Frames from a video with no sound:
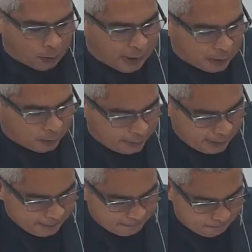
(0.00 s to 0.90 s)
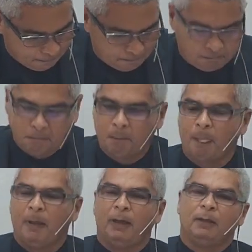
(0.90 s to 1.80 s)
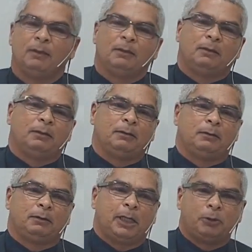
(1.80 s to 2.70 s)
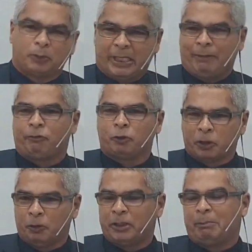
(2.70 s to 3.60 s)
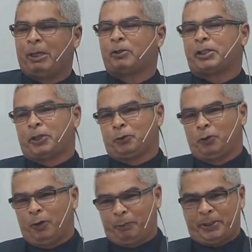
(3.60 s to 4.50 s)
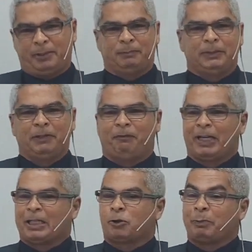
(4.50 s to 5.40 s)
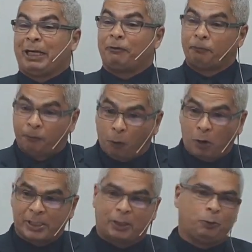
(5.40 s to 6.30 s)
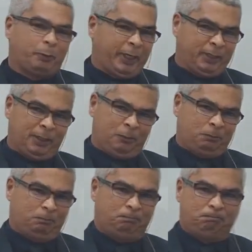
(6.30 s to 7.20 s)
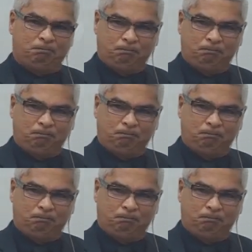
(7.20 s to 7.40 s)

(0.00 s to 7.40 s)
There is a song that the, the instrumentalist is playing. It's about a servant of the Lord called Sergio Lopes,